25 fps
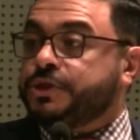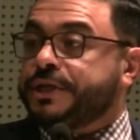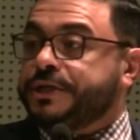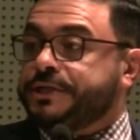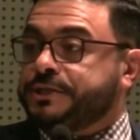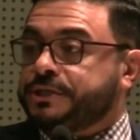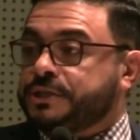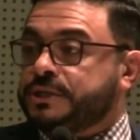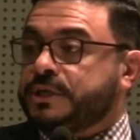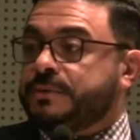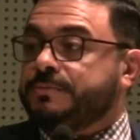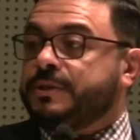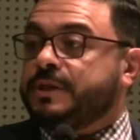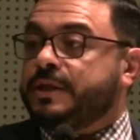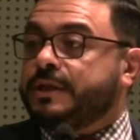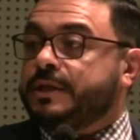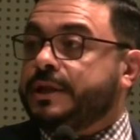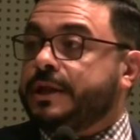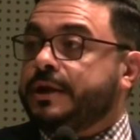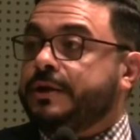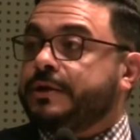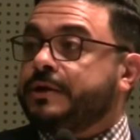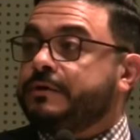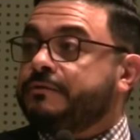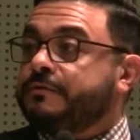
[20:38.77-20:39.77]
change some of the
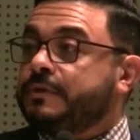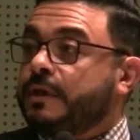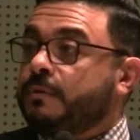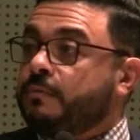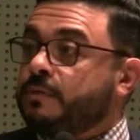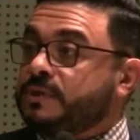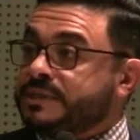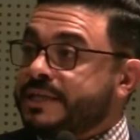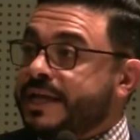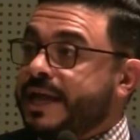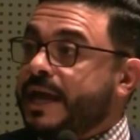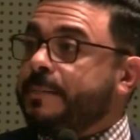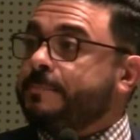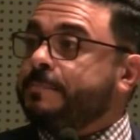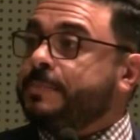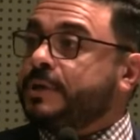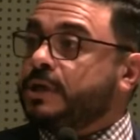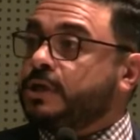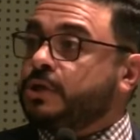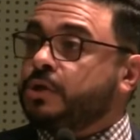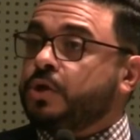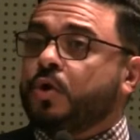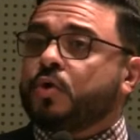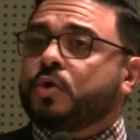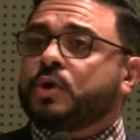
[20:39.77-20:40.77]
narrative that was
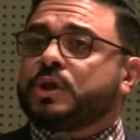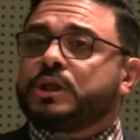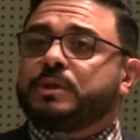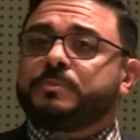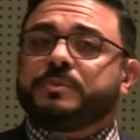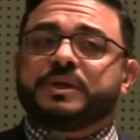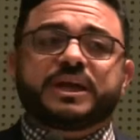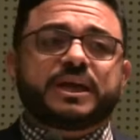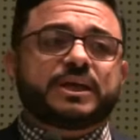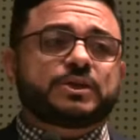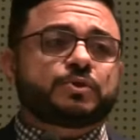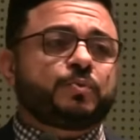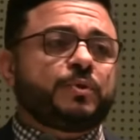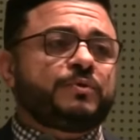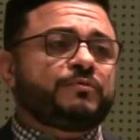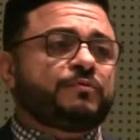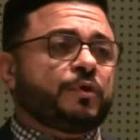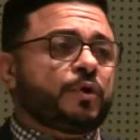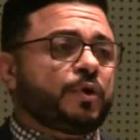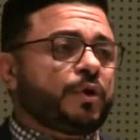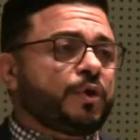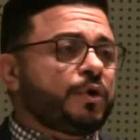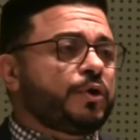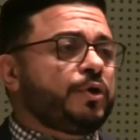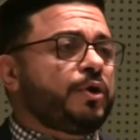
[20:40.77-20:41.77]
happening locally because
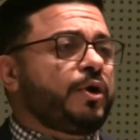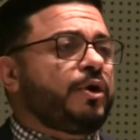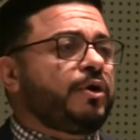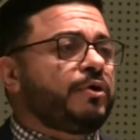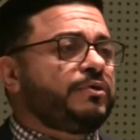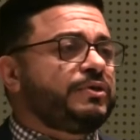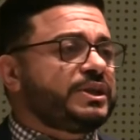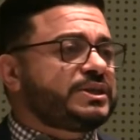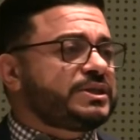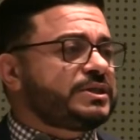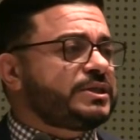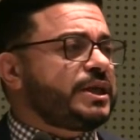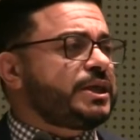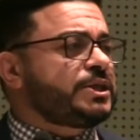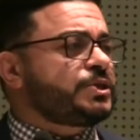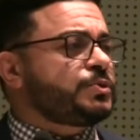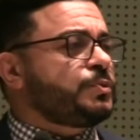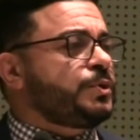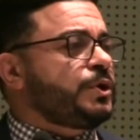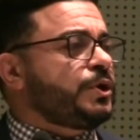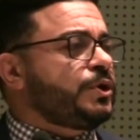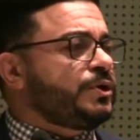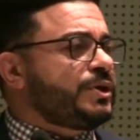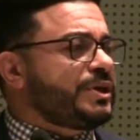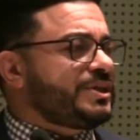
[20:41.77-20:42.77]
we've heard all these things.
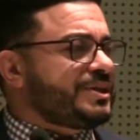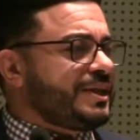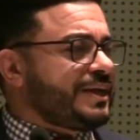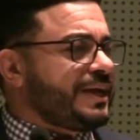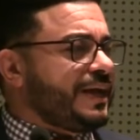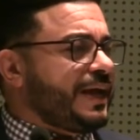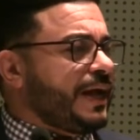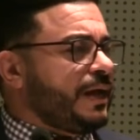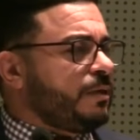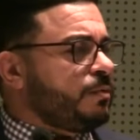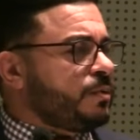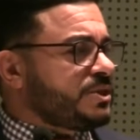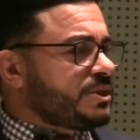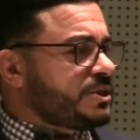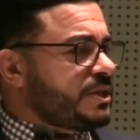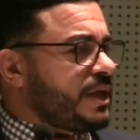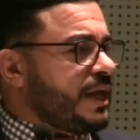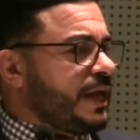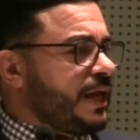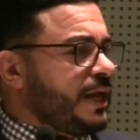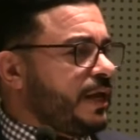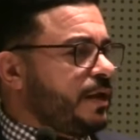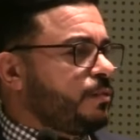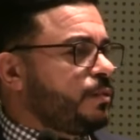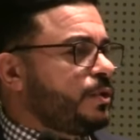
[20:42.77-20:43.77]
We heard that the guy was
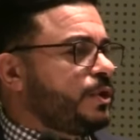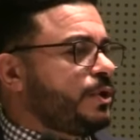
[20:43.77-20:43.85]
gay.